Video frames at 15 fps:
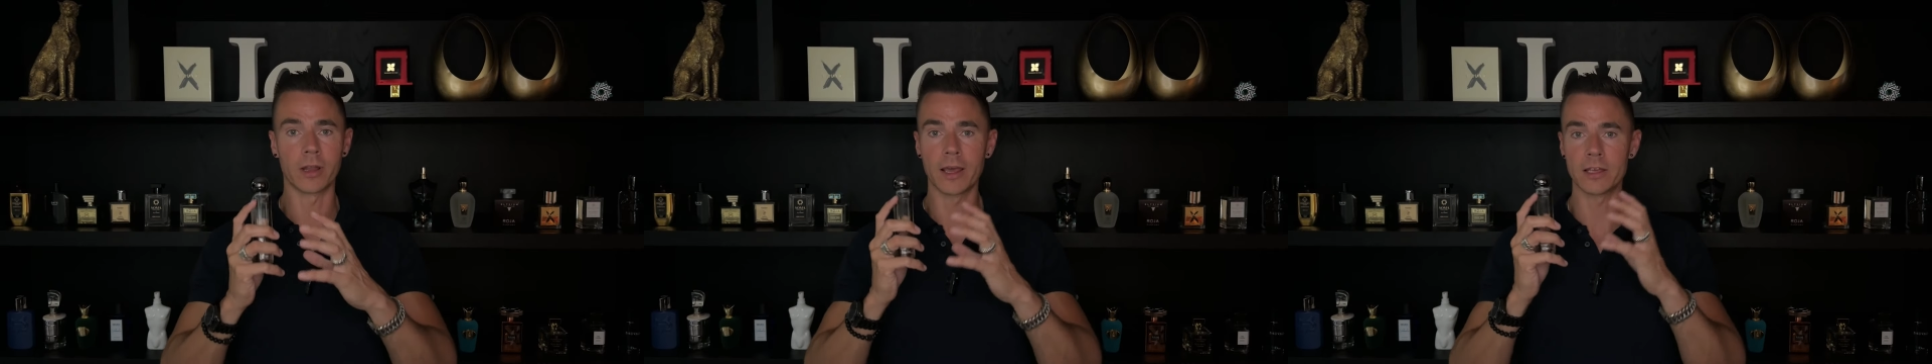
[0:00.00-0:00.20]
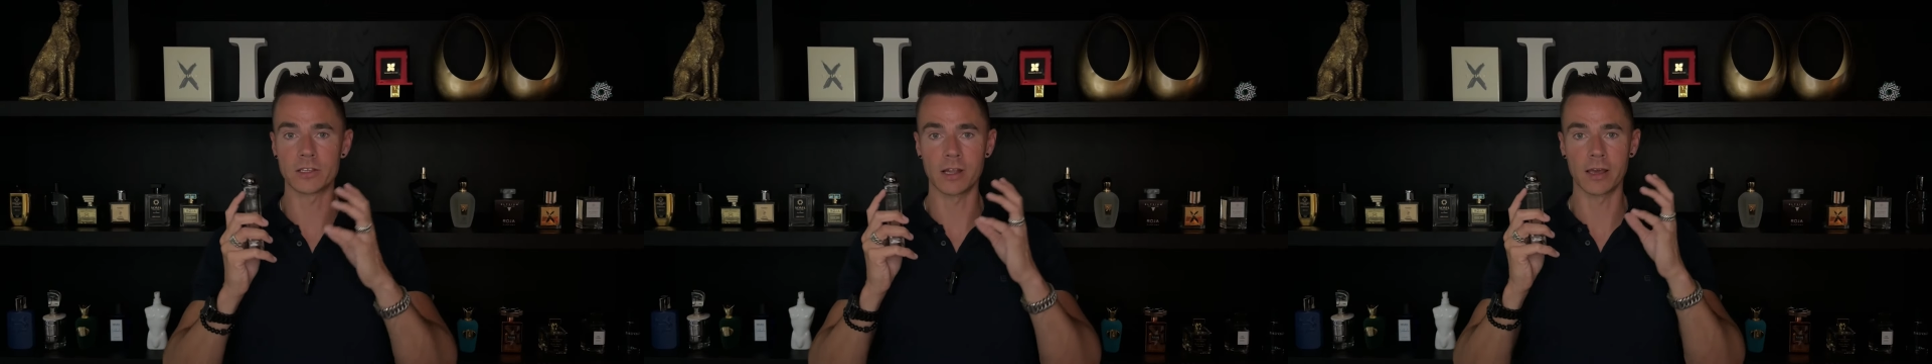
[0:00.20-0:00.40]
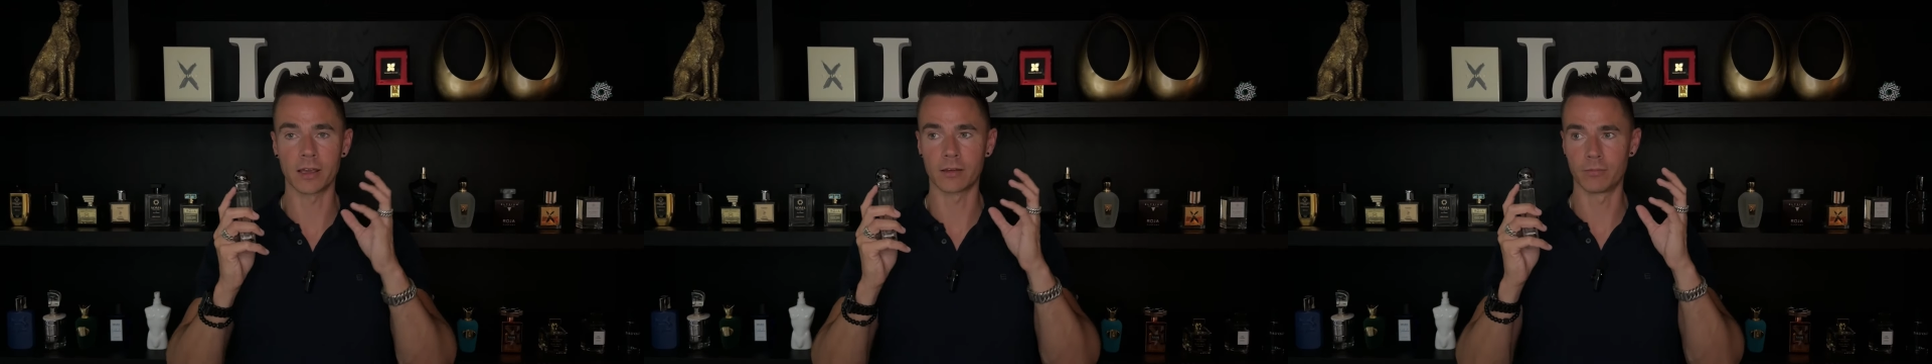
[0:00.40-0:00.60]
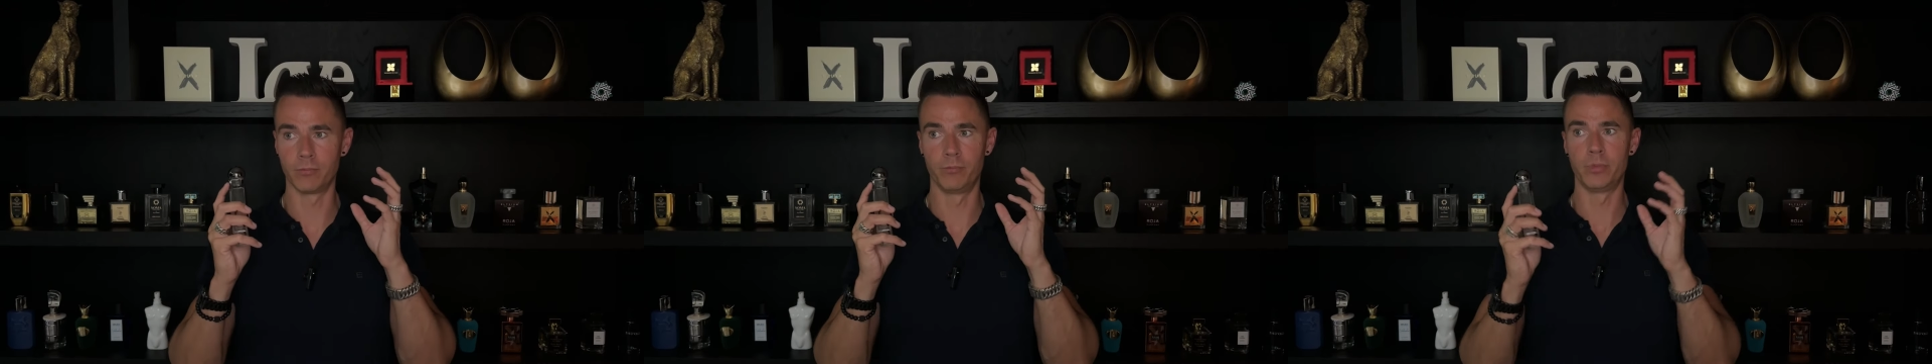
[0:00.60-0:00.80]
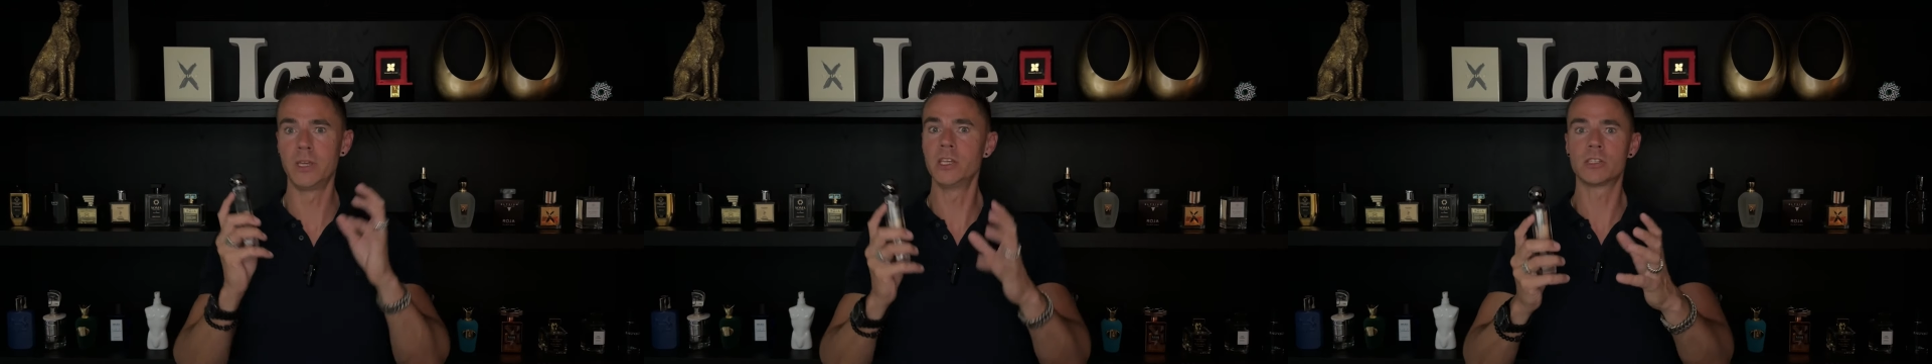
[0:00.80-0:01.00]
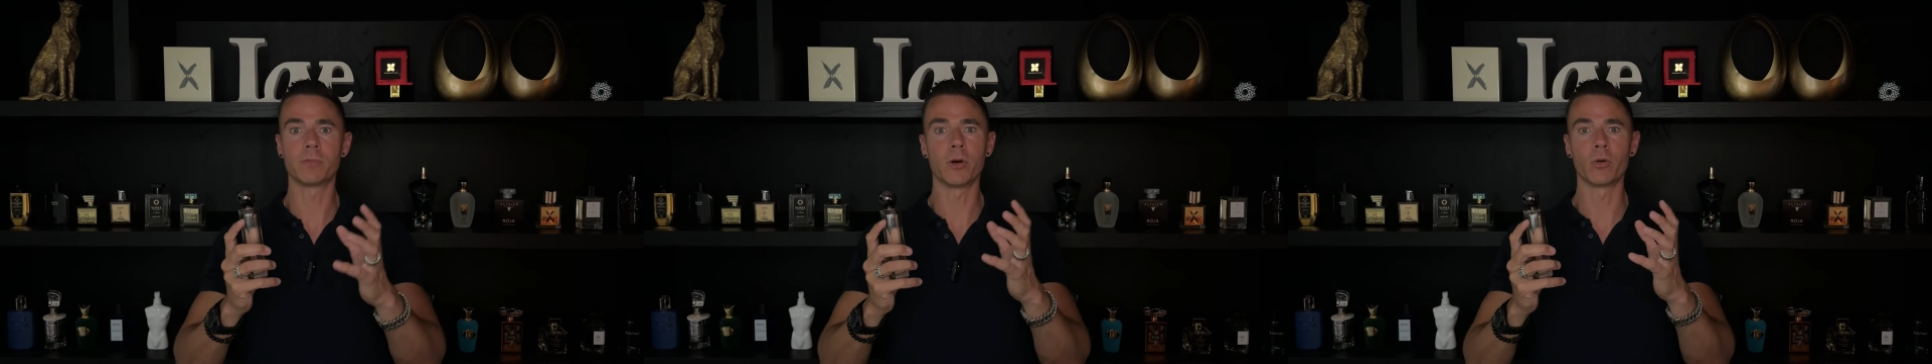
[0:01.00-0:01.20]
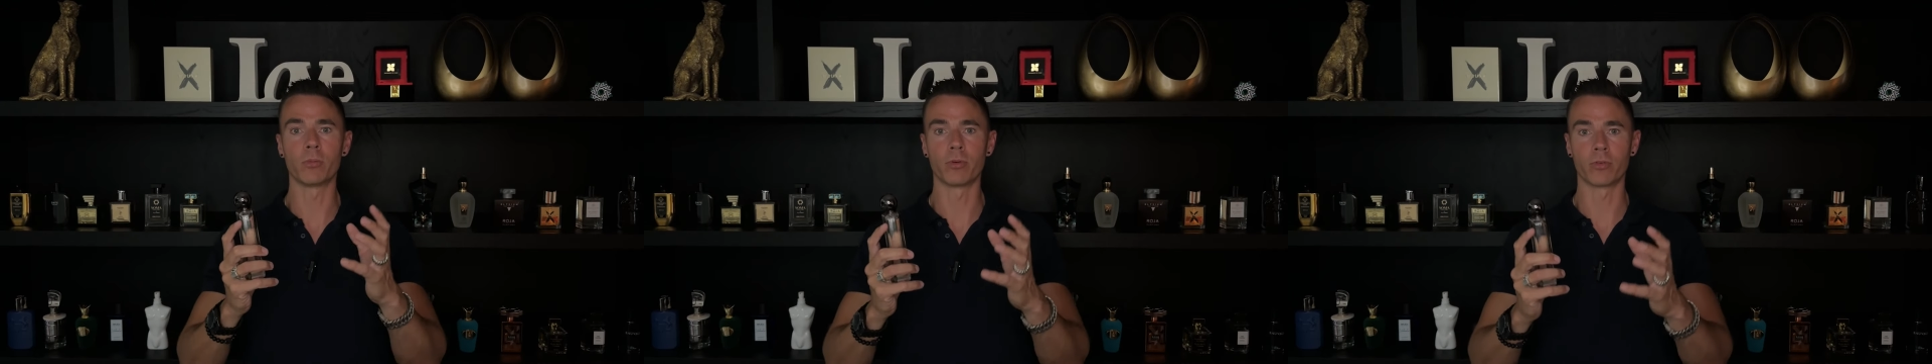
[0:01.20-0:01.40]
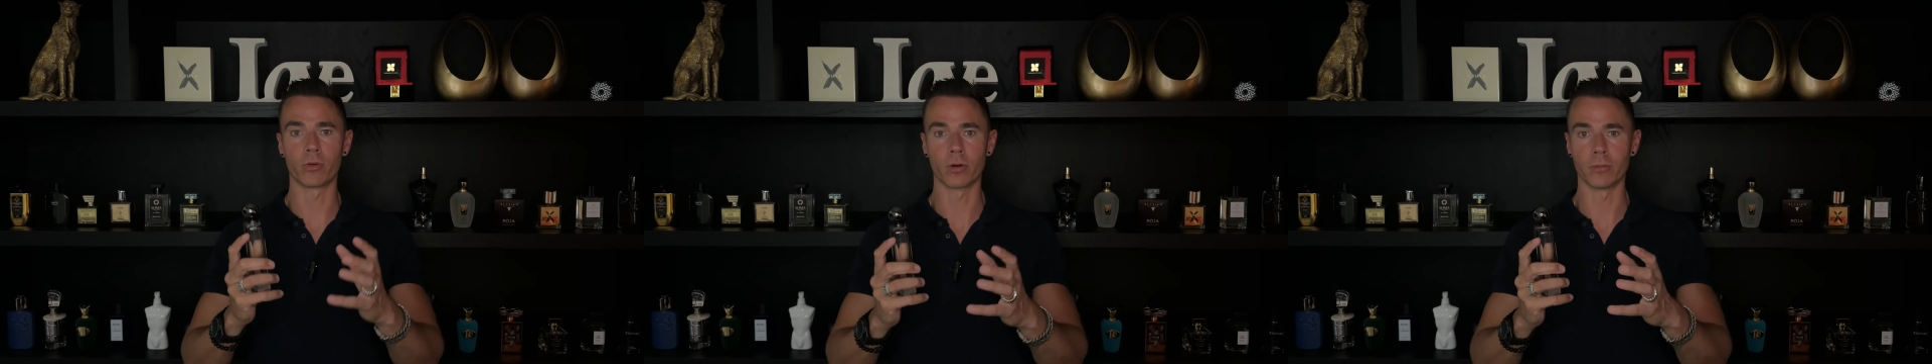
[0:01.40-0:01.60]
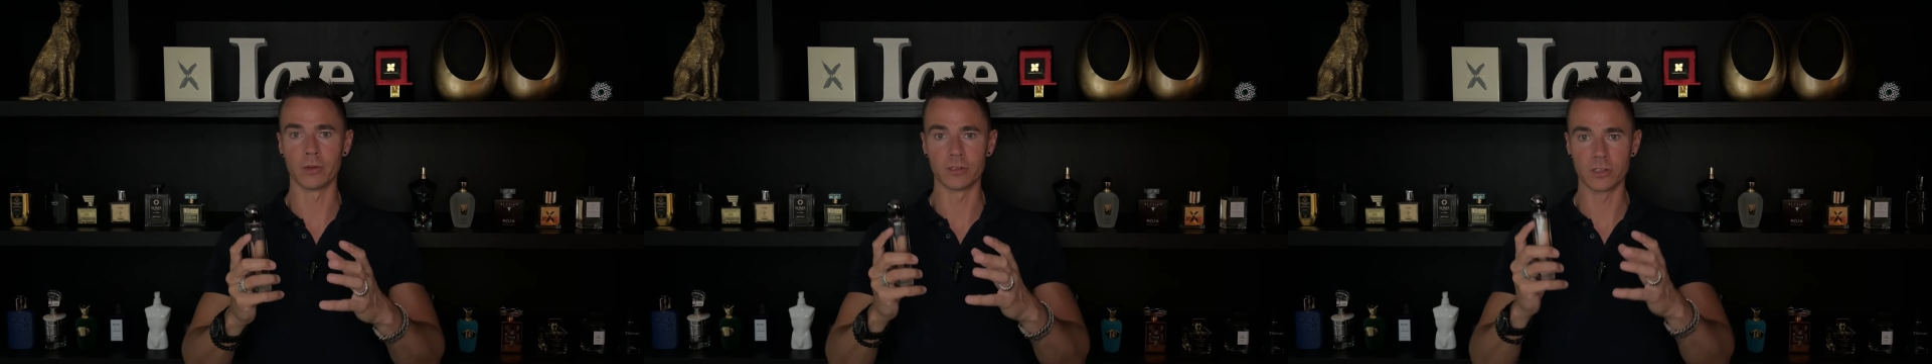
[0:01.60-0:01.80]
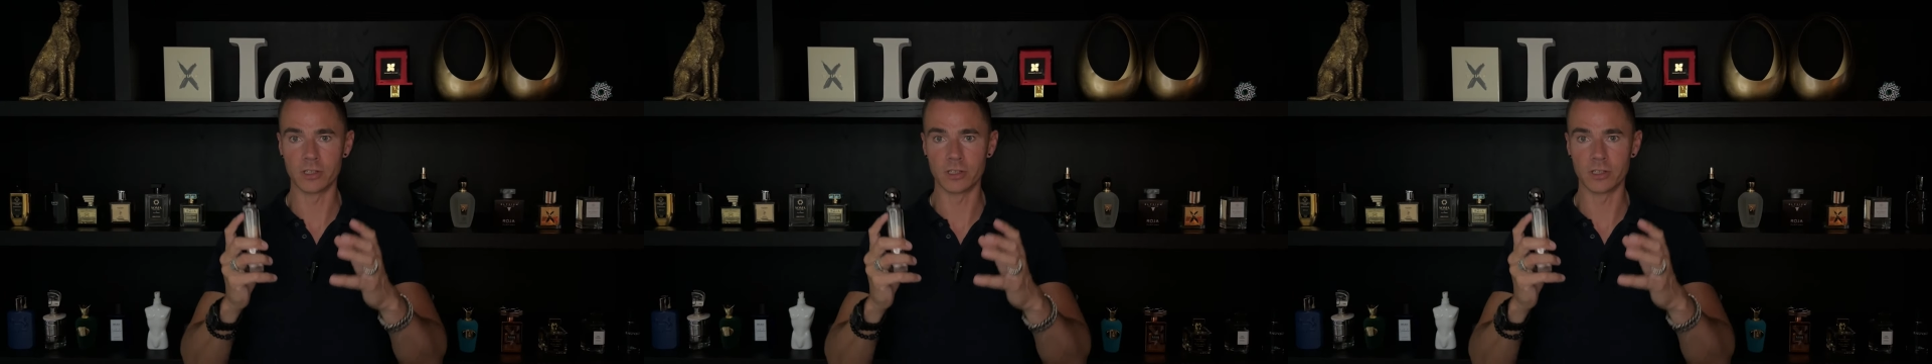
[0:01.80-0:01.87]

It has like beast mode performance.